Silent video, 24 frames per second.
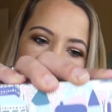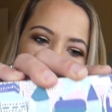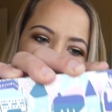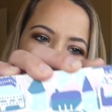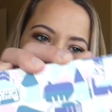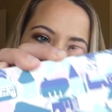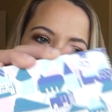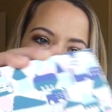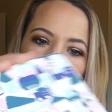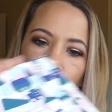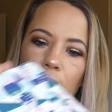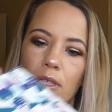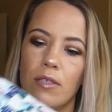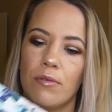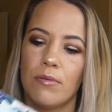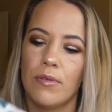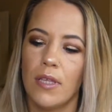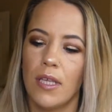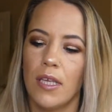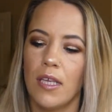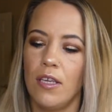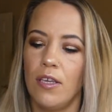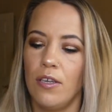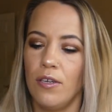always
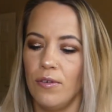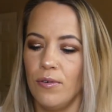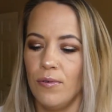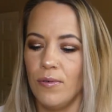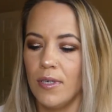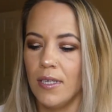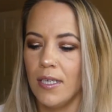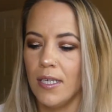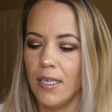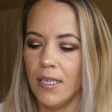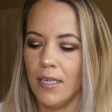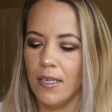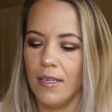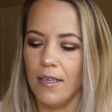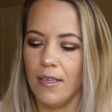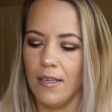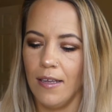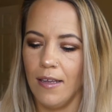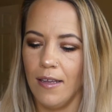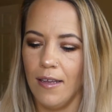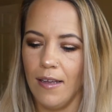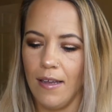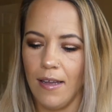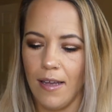really cute.
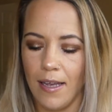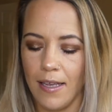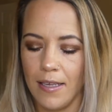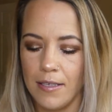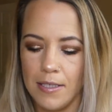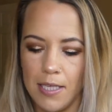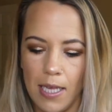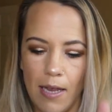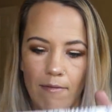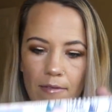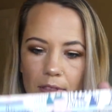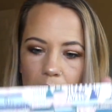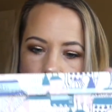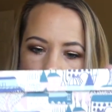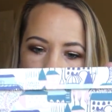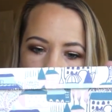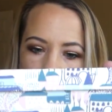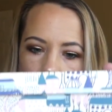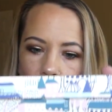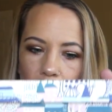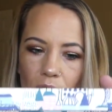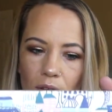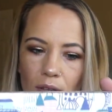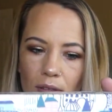I save them
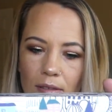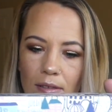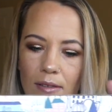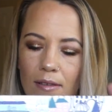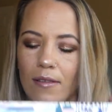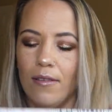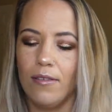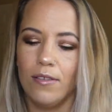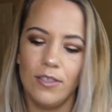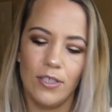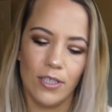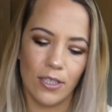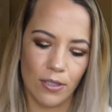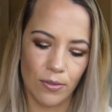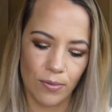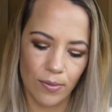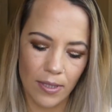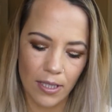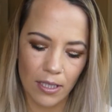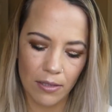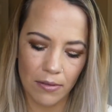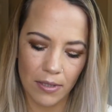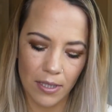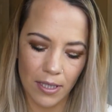all. They're just
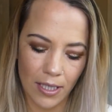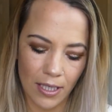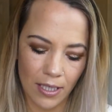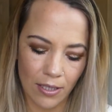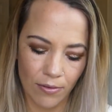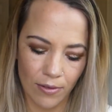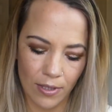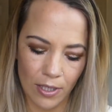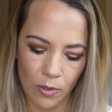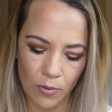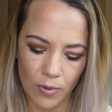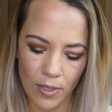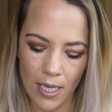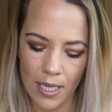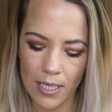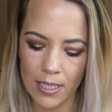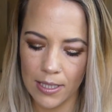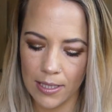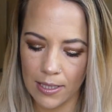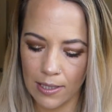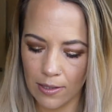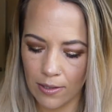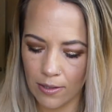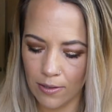really cute. This one
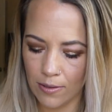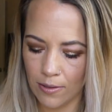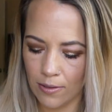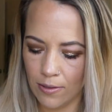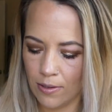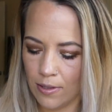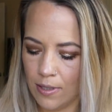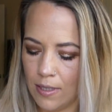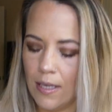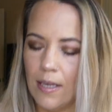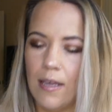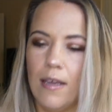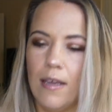has little